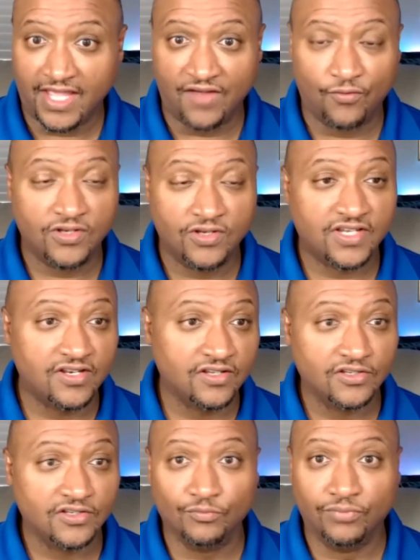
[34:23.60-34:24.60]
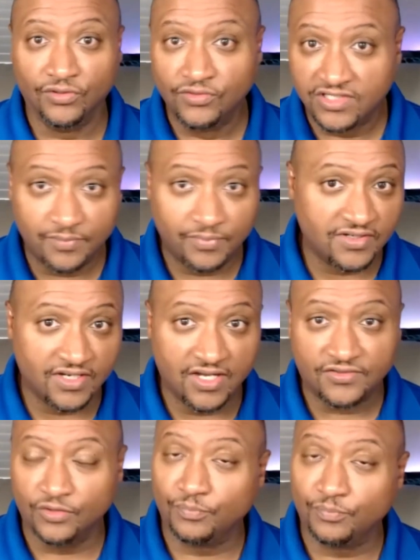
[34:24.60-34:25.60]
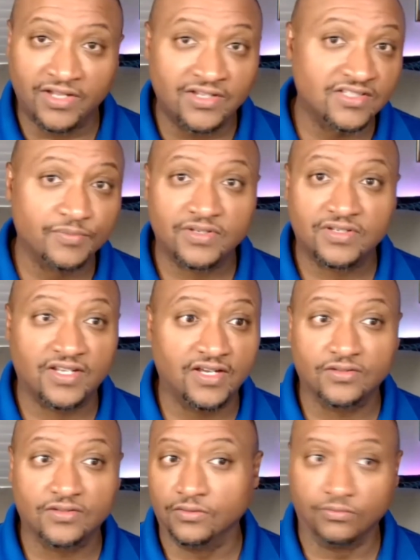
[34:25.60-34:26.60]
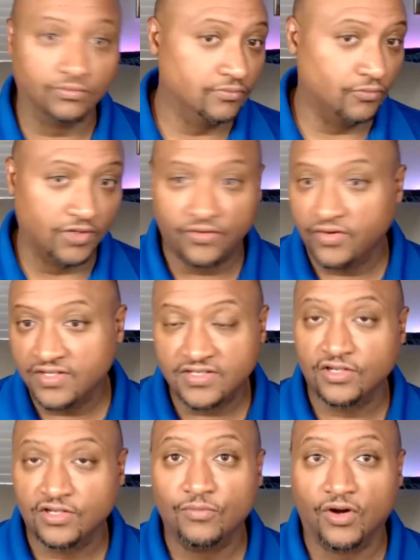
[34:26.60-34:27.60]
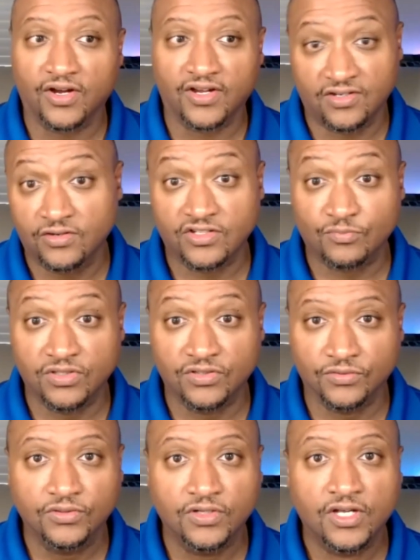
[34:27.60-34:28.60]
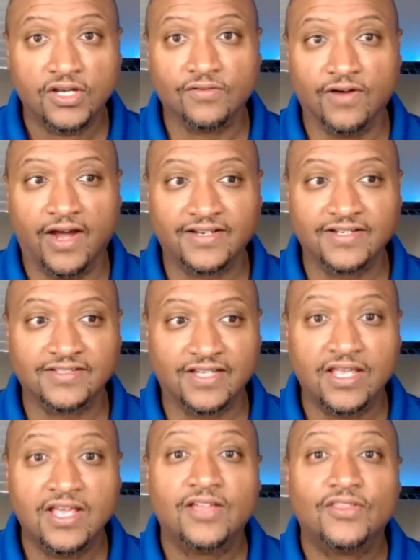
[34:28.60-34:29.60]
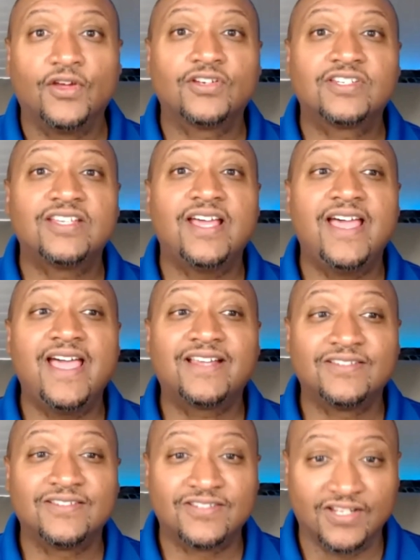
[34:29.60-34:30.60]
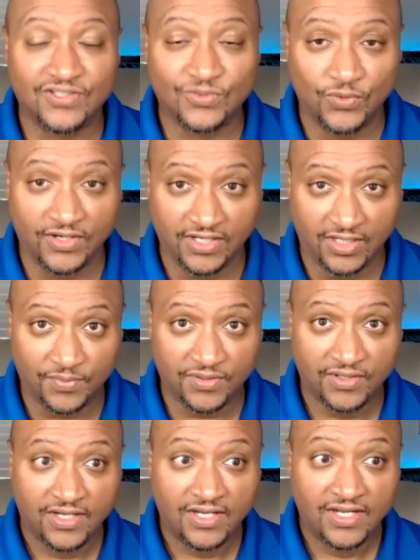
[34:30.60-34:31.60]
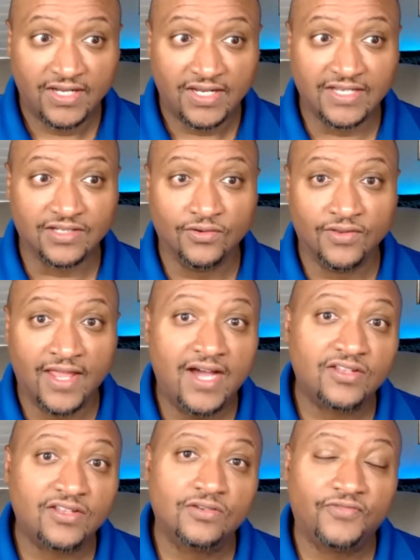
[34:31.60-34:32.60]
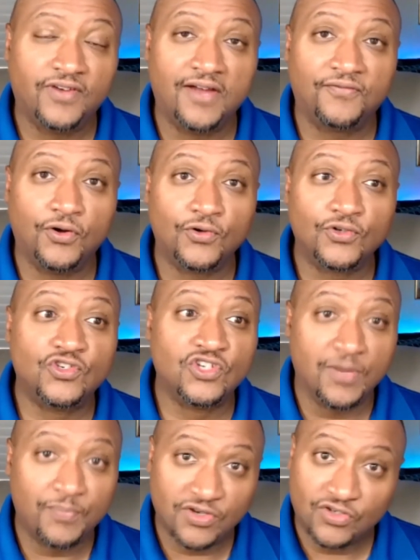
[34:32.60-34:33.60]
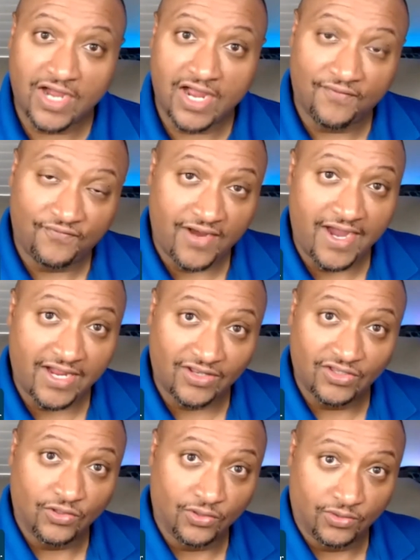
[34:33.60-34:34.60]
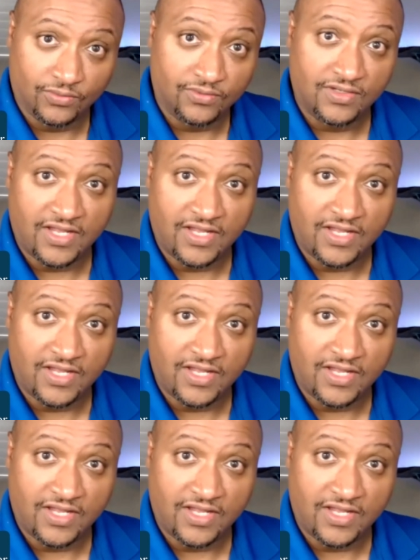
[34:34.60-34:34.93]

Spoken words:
Everyone's getting a little blue slip of death or pink slip of death or whatever it is in your market. Here is blue, right? To say their taxes just went up. And so now you'll find folks jumping to trying to find the